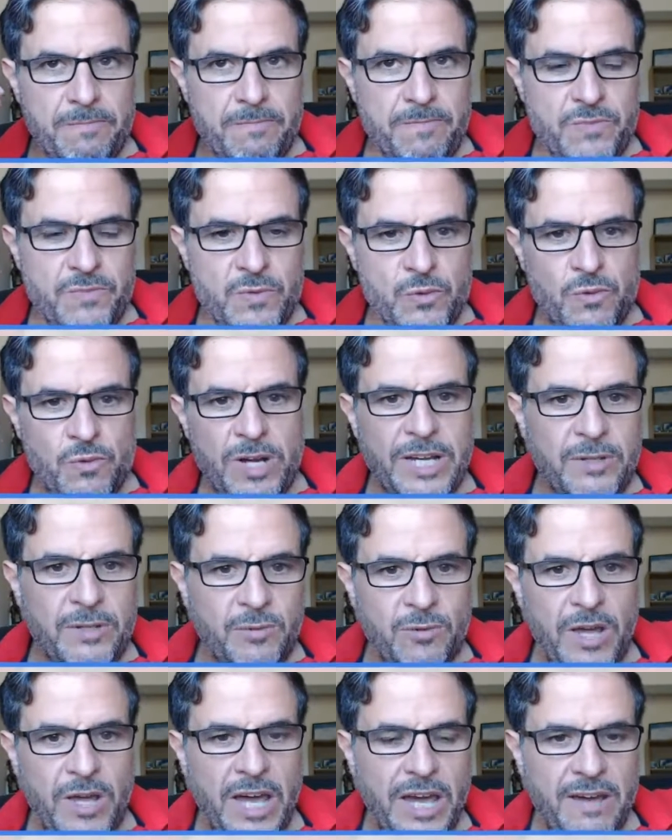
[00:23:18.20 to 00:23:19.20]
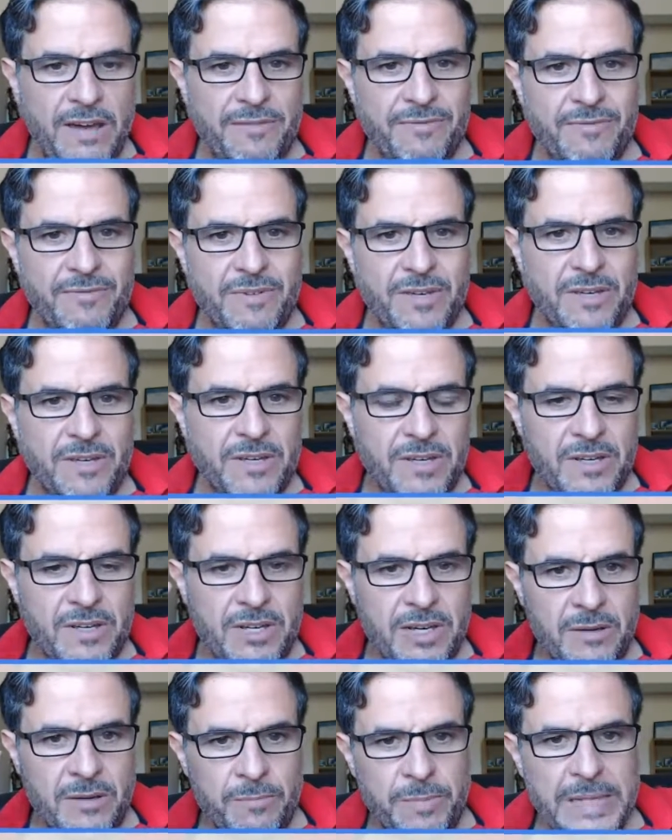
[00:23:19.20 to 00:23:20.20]
try to have
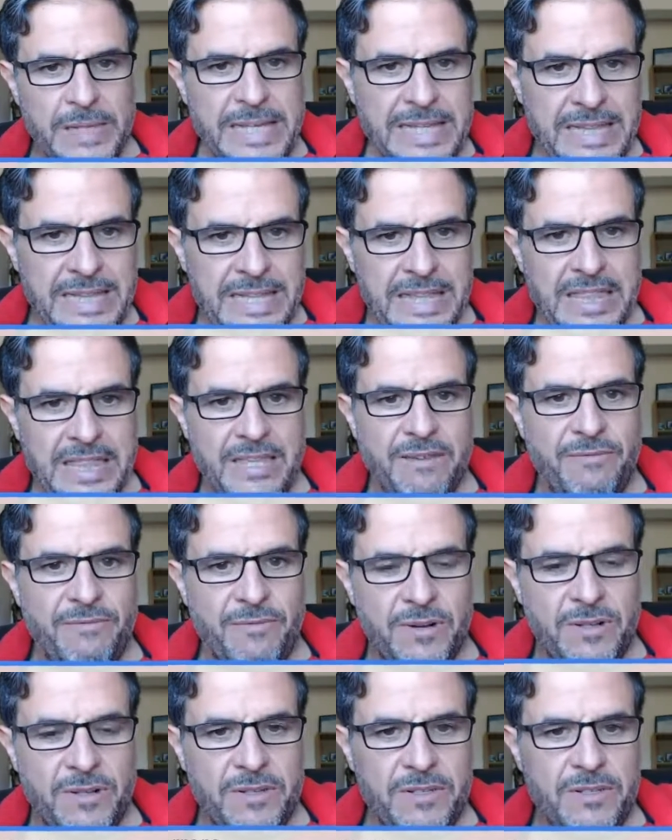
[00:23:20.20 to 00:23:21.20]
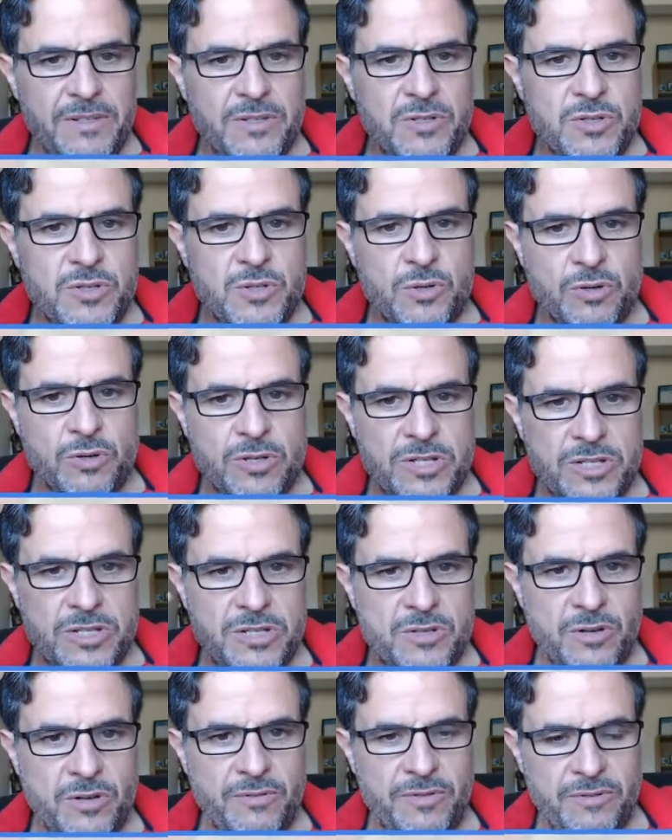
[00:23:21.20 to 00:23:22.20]
completely different
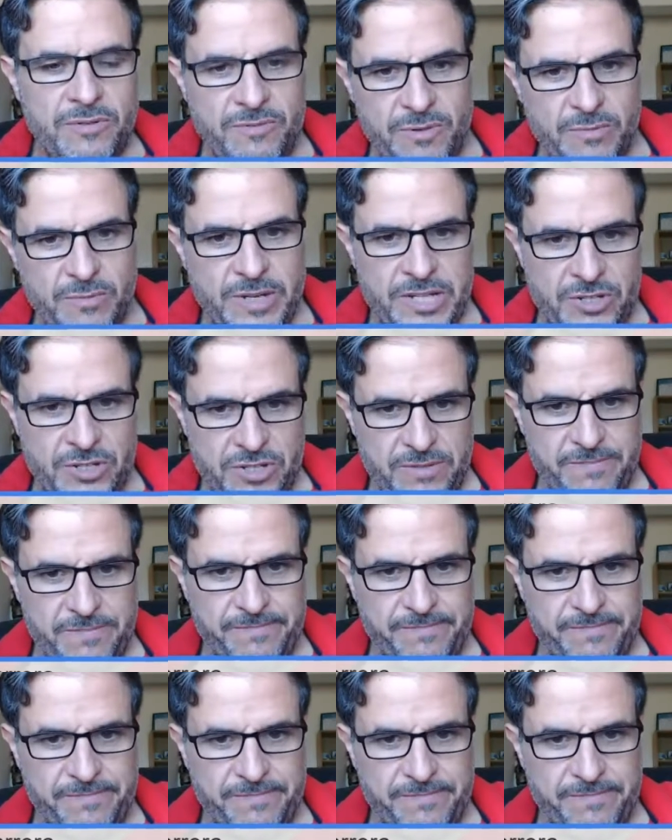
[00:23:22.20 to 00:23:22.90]
sources of information.